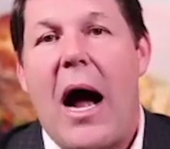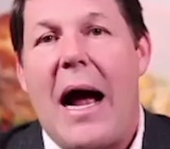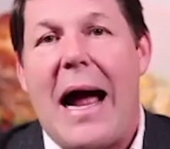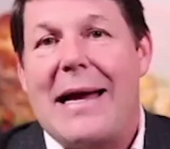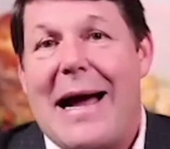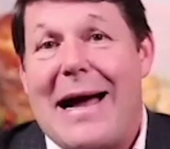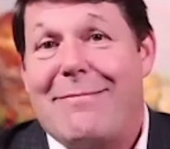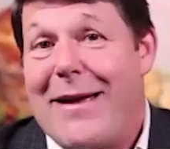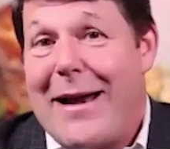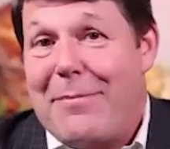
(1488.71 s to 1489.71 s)
I
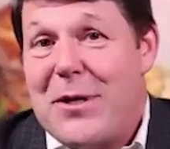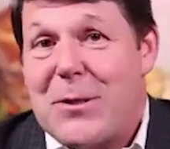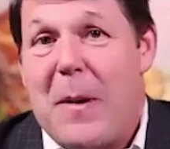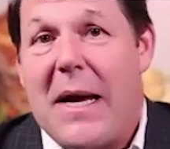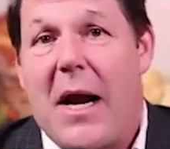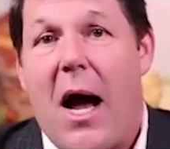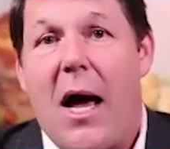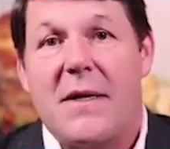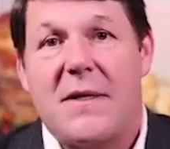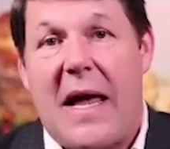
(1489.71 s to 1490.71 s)
mean, I'm just being honest.